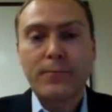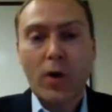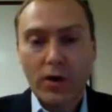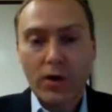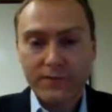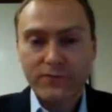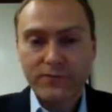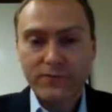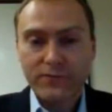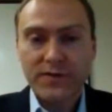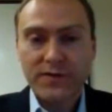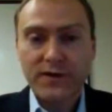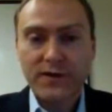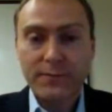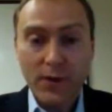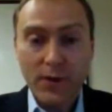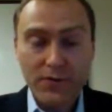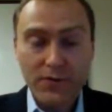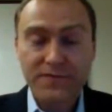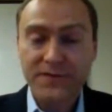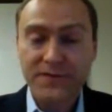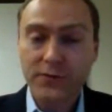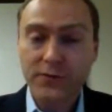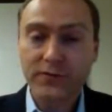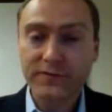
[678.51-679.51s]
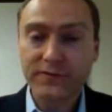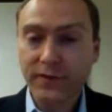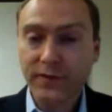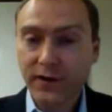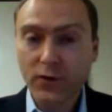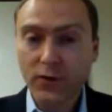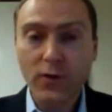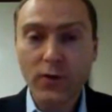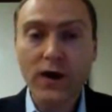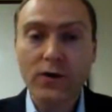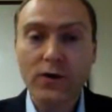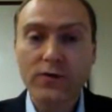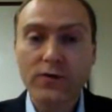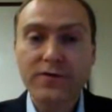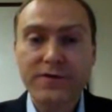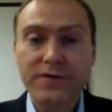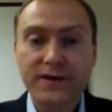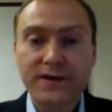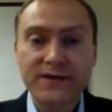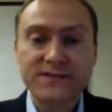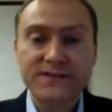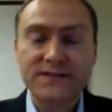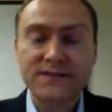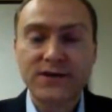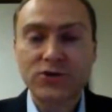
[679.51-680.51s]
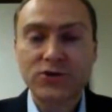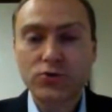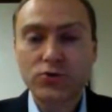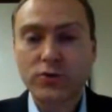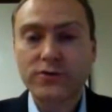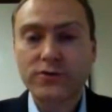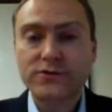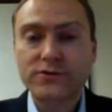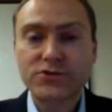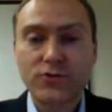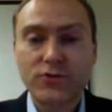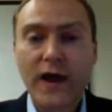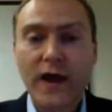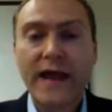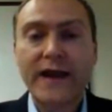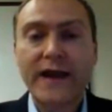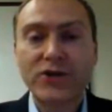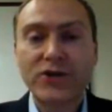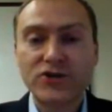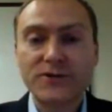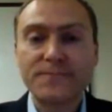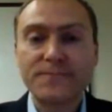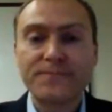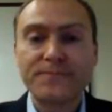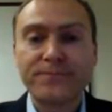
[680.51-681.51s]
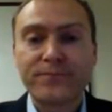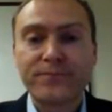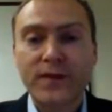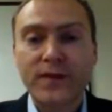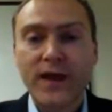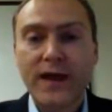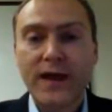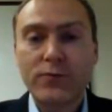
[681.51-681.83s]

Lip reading: Part of what they're both doing very well, we think, is their Twitter strategy,